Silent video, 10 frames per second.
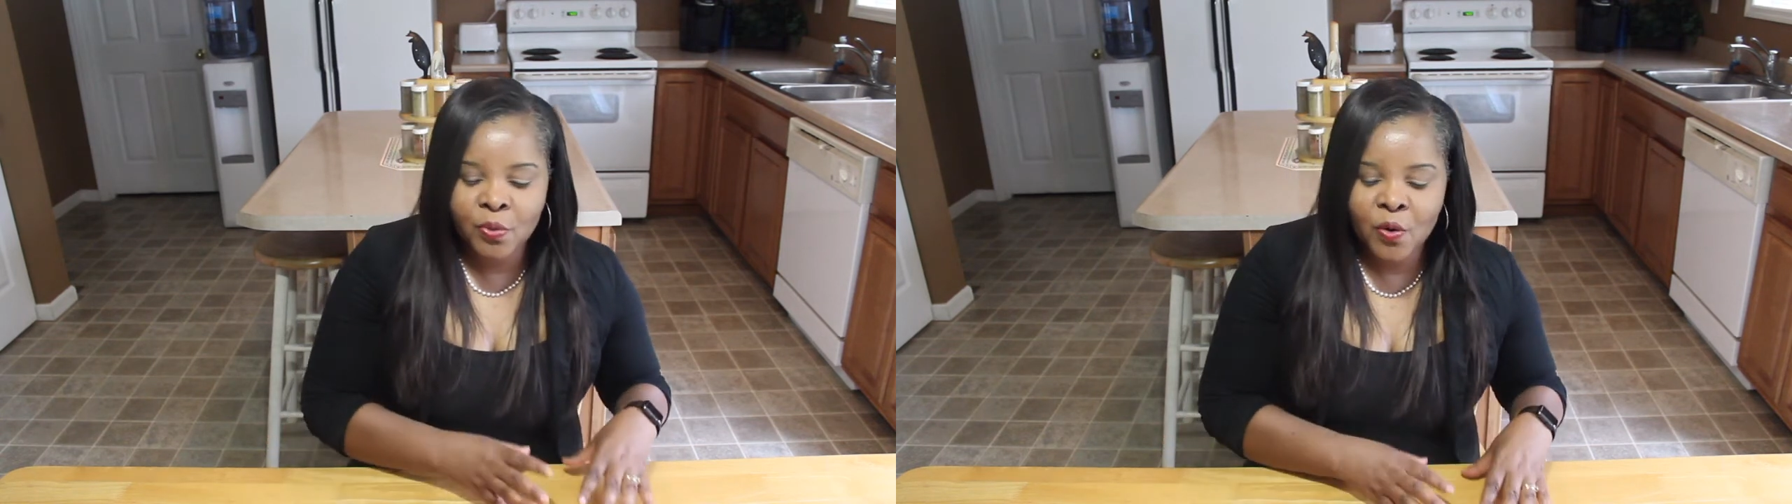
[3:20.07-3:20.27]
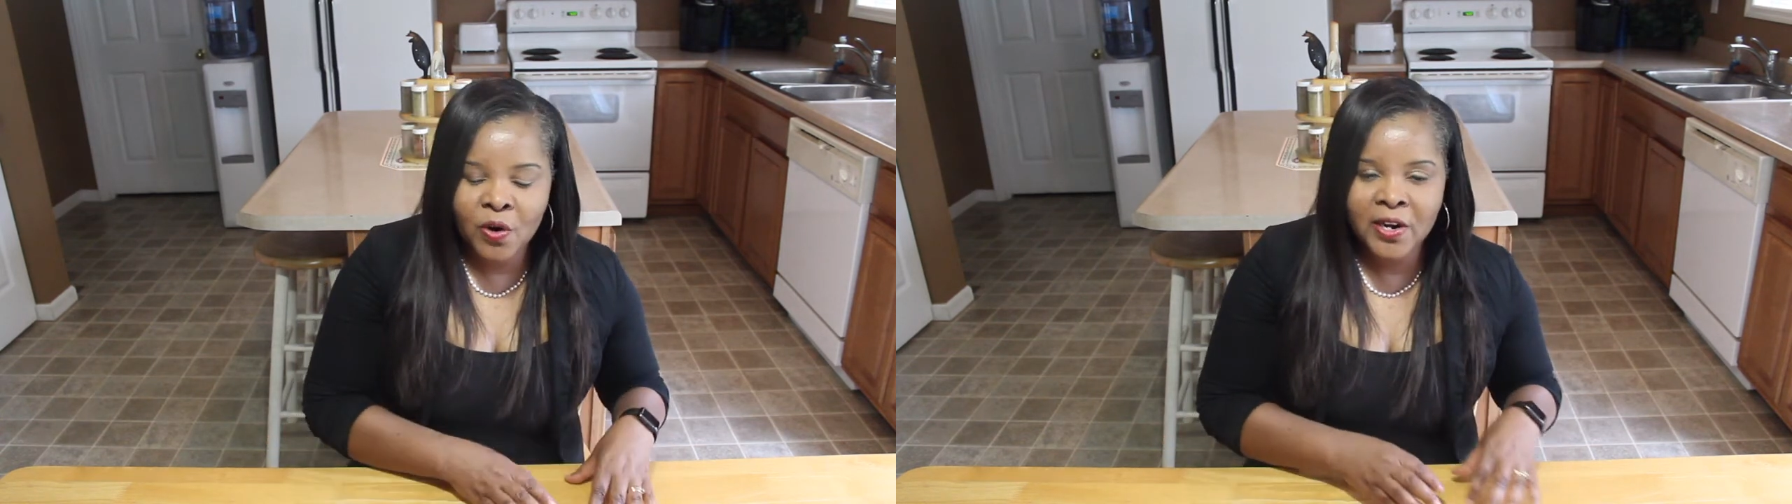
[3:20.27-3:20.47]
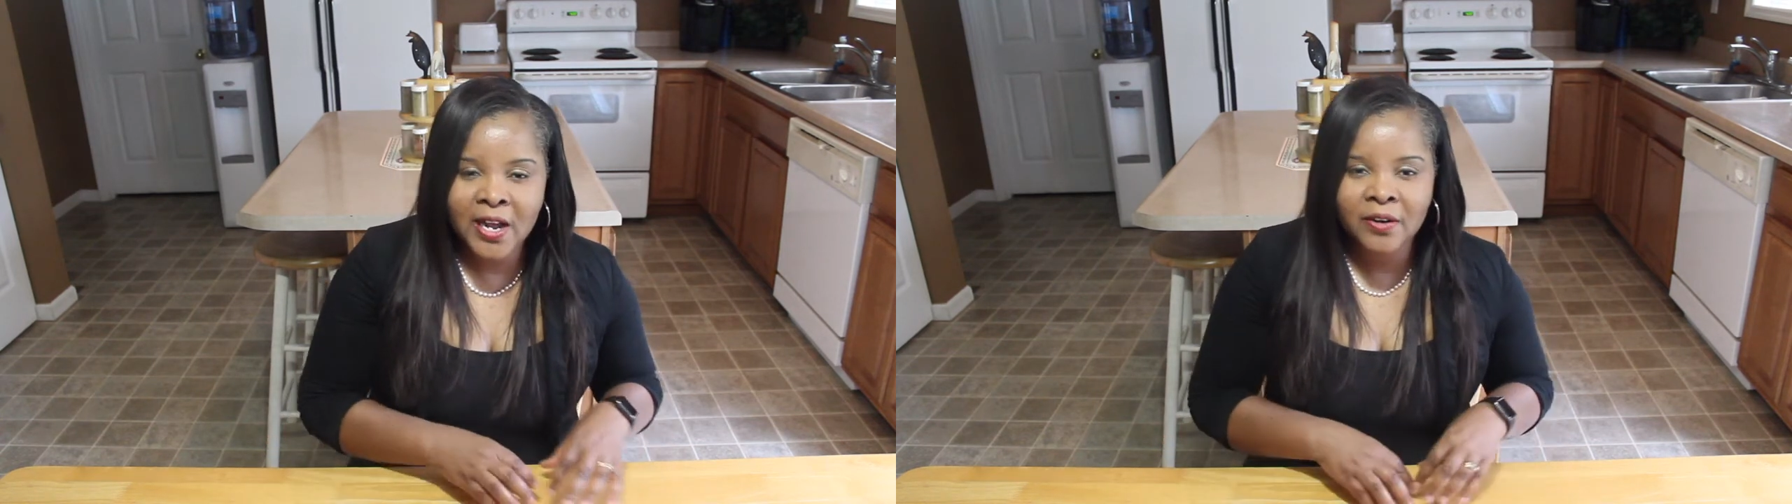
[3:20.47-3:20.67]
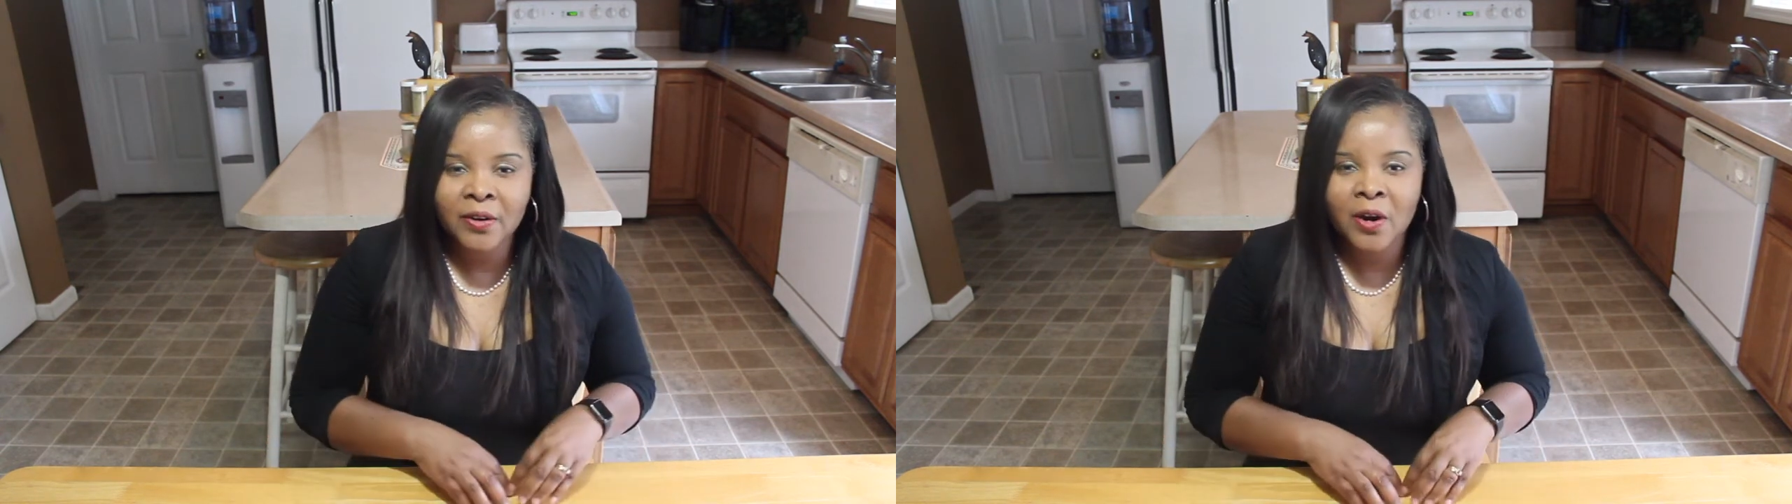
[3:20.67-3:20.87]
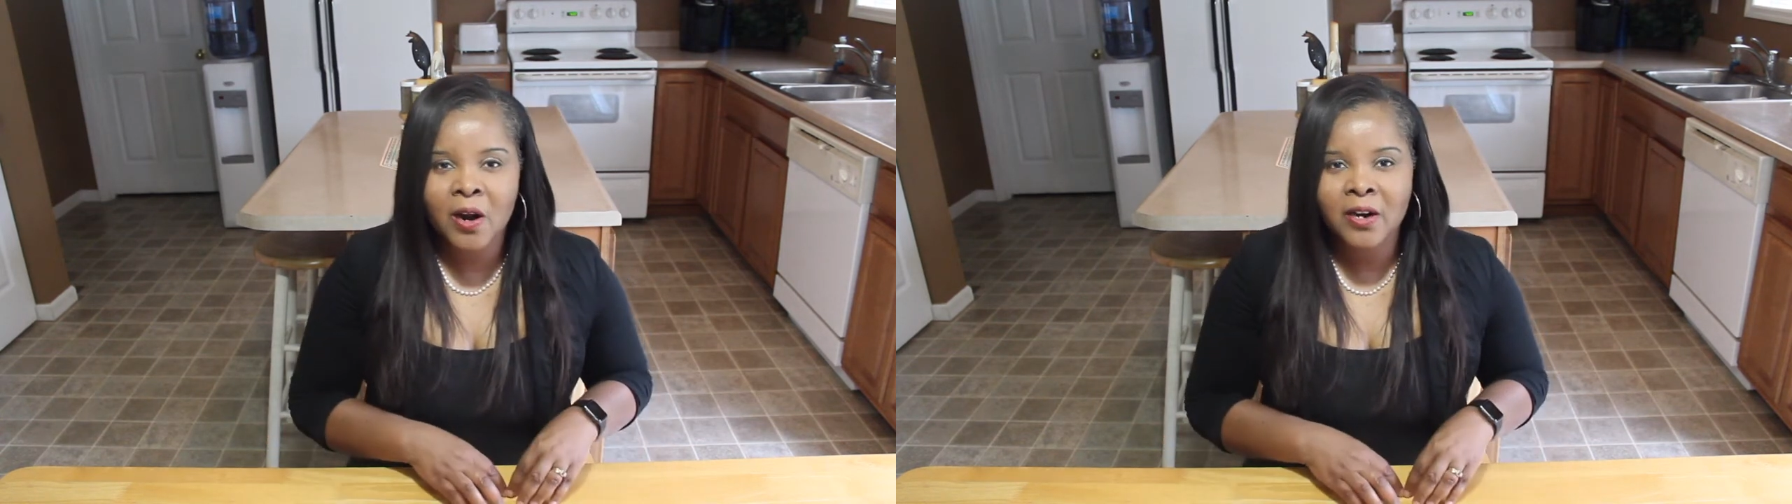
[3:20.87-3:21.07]
pouring out
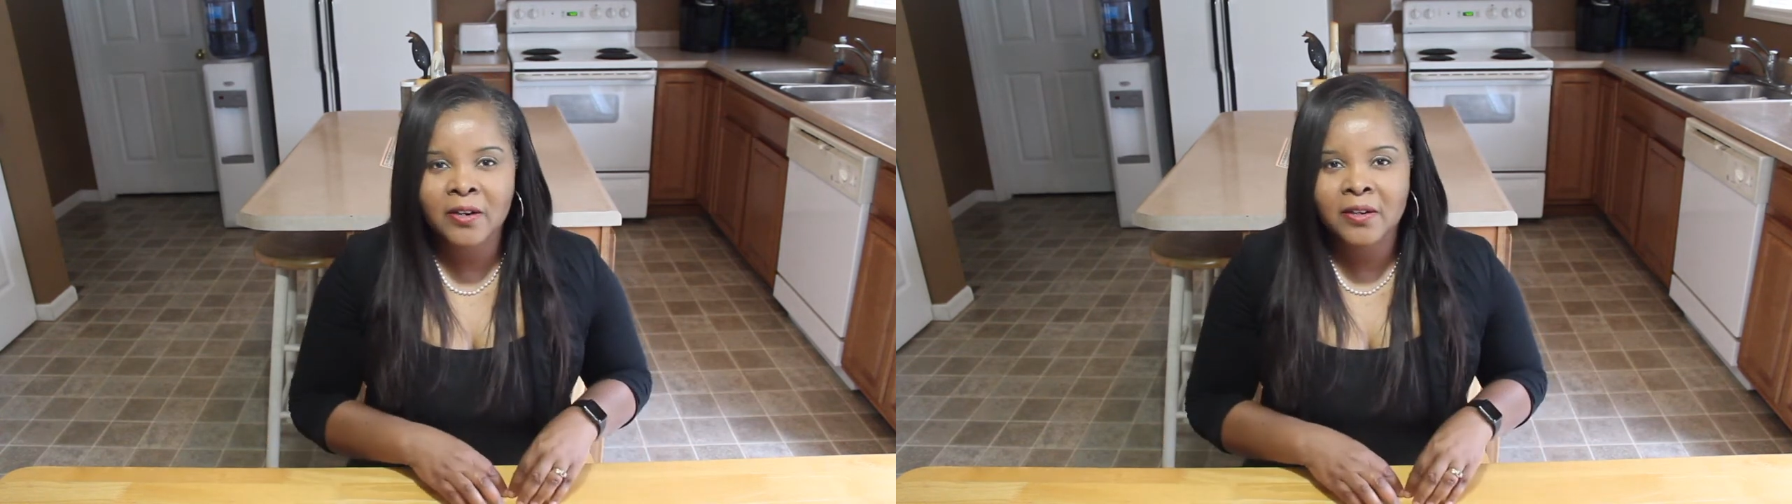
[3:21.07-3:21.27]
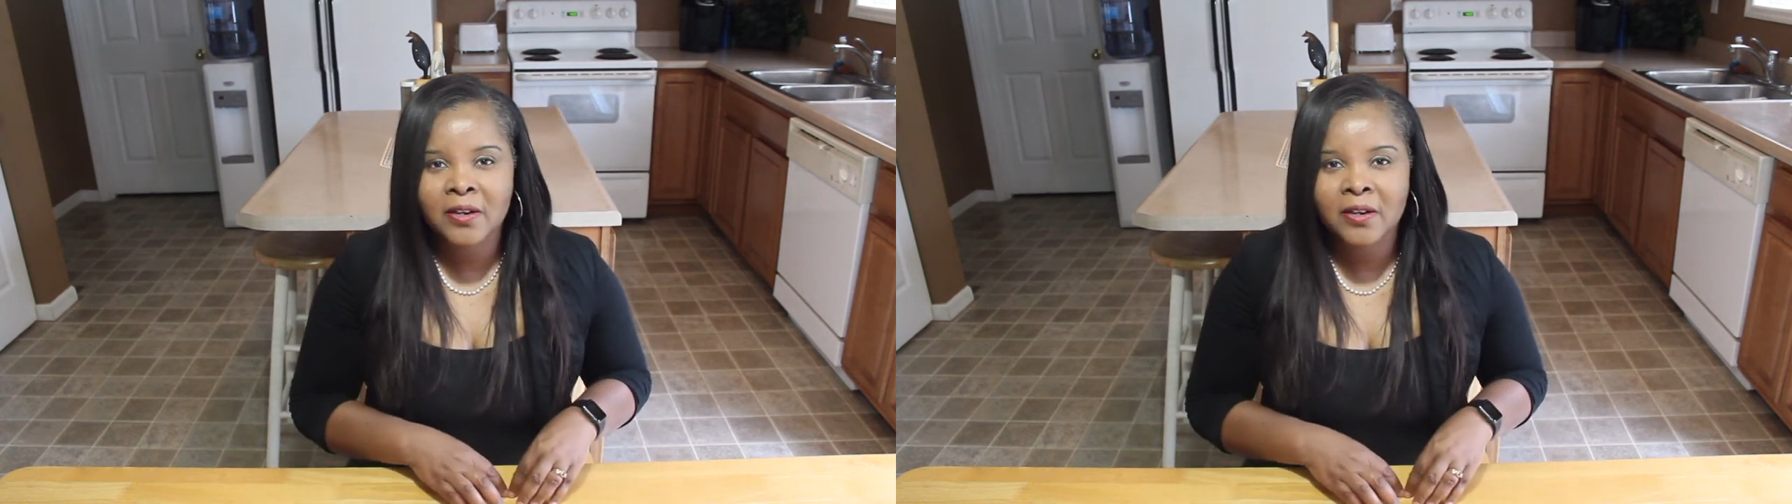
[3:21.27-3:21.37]
her heart,